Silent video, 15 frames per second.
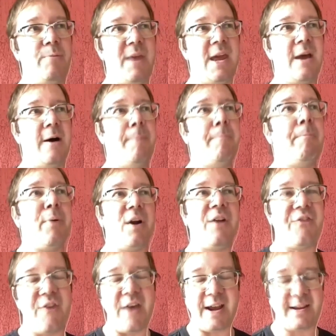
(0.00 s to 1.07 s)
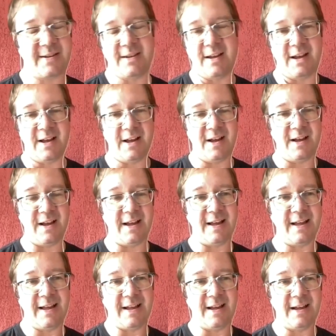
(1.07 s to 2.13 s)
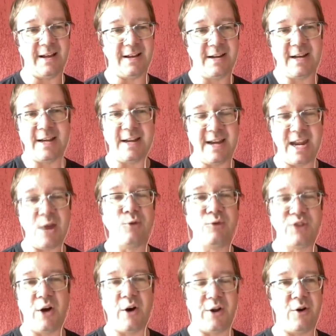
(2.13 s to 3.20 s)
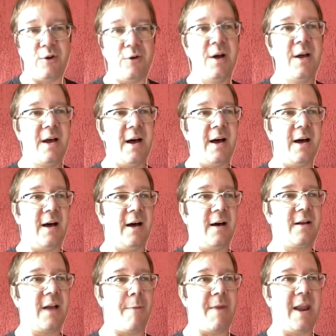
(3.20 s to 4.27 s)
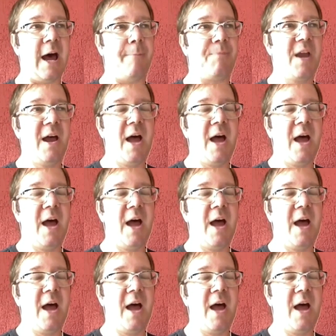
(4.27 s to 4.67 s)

be a perfect new dodo coming up.